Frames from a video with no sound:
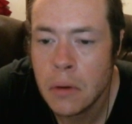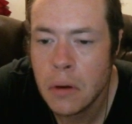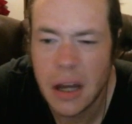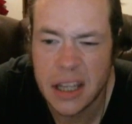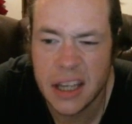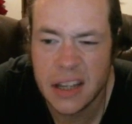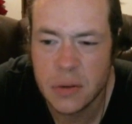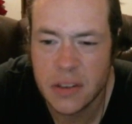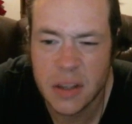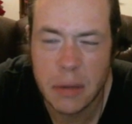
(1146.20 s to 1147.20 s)
I can't do
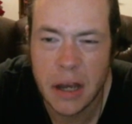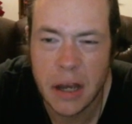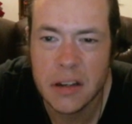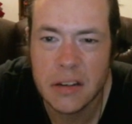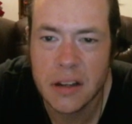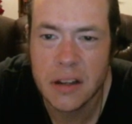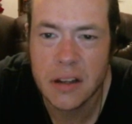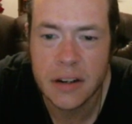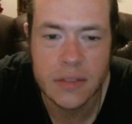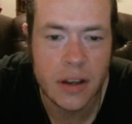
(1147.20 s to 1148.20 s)
anything about it? I don't
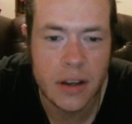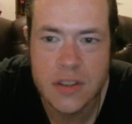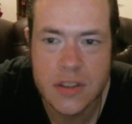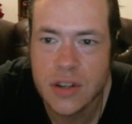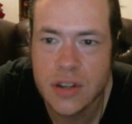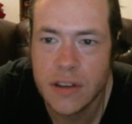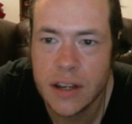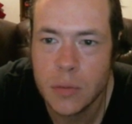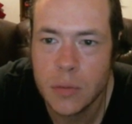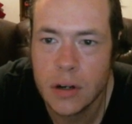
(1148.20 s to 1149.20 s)
even know how this shit
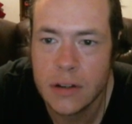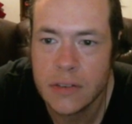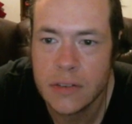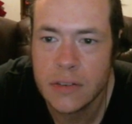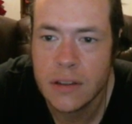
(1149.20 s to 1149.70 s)
fucking works.